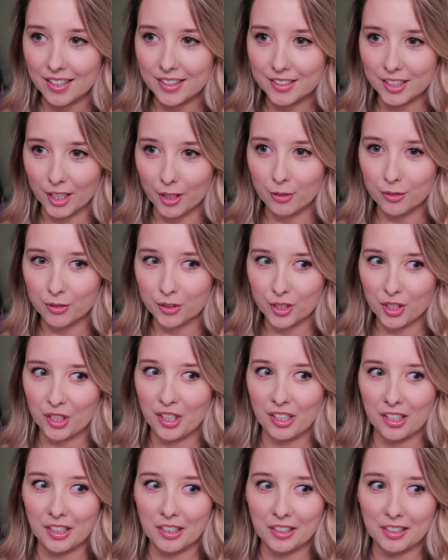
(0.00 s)
down
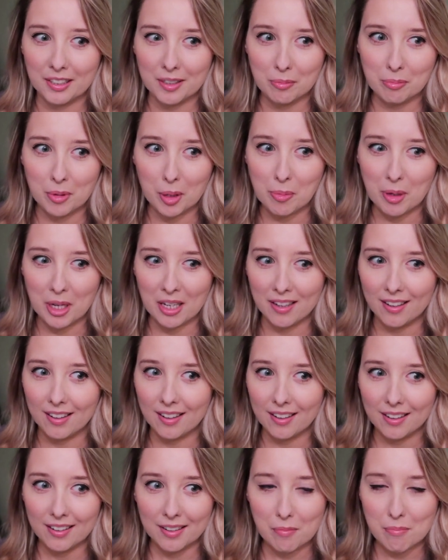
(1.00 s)
to
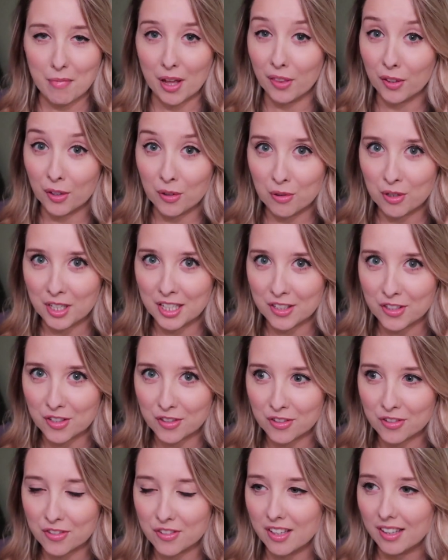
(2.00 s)
maybe mythical
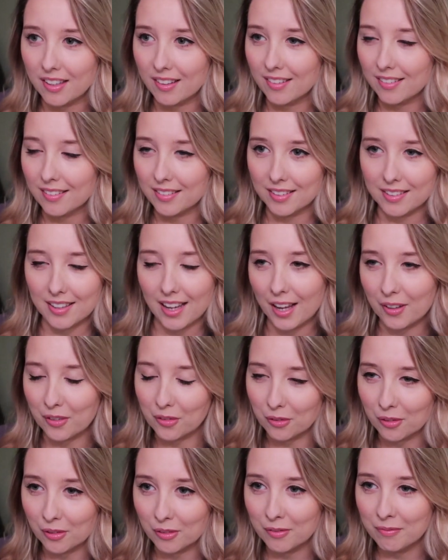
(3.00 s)
creatures. I
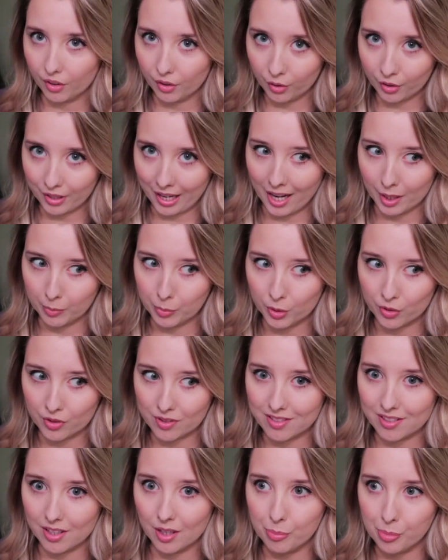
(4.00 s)
don't know. Or animals,
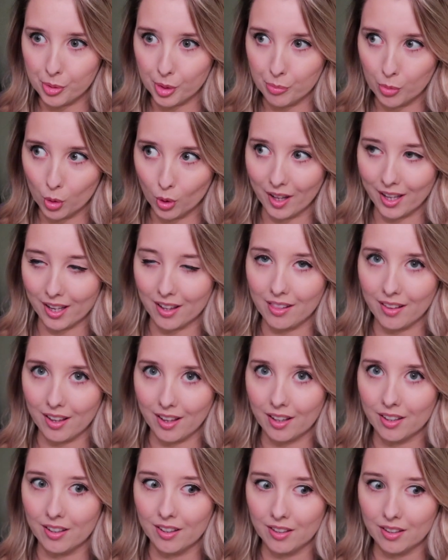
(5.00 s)
but more
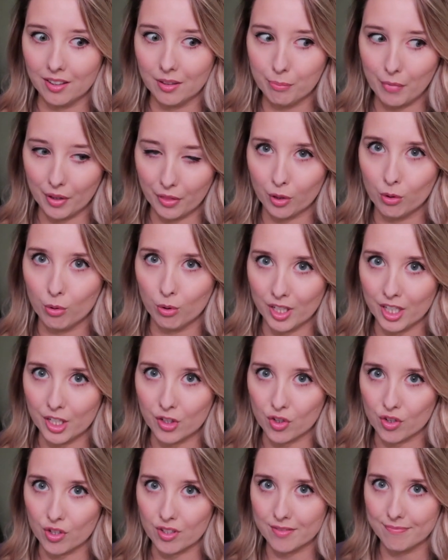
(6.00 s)
likely mythical
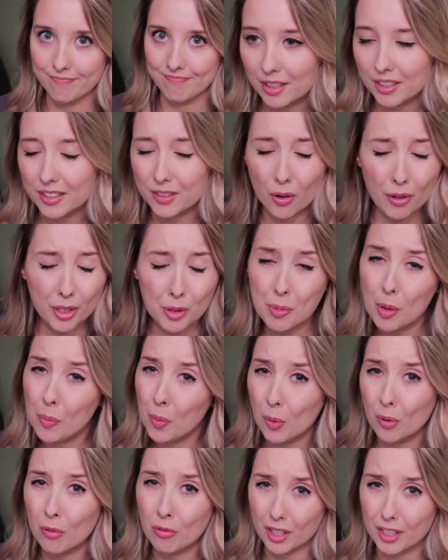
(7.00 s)
creatures. Scottish
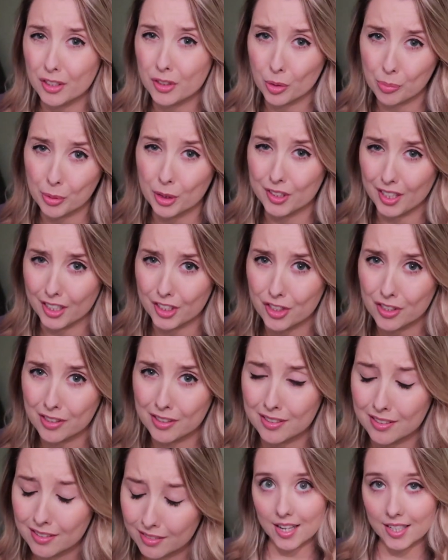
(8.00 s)
people were really
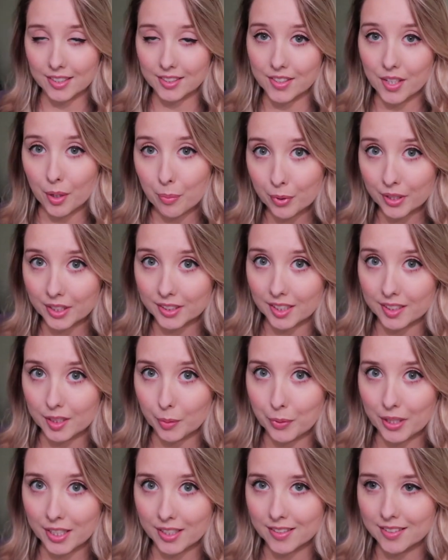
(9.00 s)
superstitious. As the number of
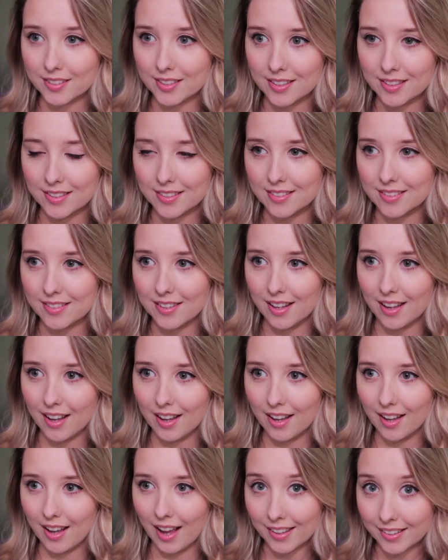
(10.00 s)
disappearances
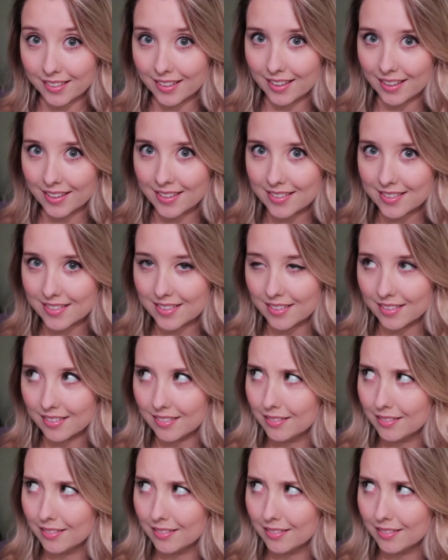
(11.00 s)
increased,